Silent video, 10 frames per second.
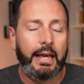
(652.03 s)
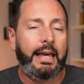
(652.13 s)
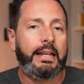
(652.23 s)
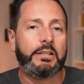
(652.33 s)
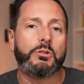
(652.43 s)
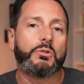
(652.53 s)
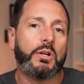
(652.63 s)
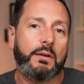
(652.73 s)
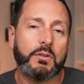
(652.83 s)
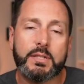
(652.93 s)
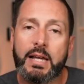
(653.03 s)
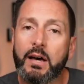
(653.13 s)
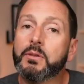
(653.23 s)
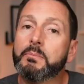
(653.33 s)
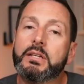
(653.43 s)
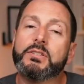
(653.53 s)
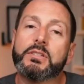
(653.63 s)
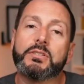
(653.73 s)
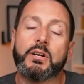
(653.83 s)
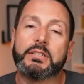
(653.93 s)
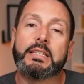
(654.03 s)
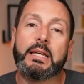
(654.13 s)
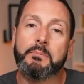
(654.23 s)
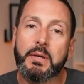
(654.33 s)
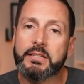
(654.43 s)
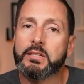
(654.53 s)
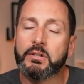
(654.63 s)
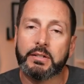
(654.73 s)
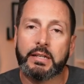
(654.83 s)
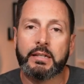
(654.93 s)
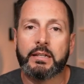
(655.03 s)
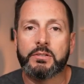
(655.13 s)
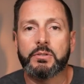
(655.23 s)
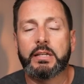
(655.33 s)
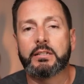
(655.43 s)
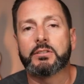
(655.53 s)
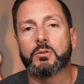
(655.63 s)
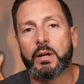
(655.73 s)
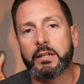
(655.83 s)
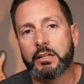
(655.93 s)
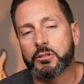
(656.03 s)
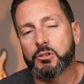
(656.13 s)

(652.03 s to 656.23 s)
And as you travel south, the beaches start to get busier again as you get into Redding,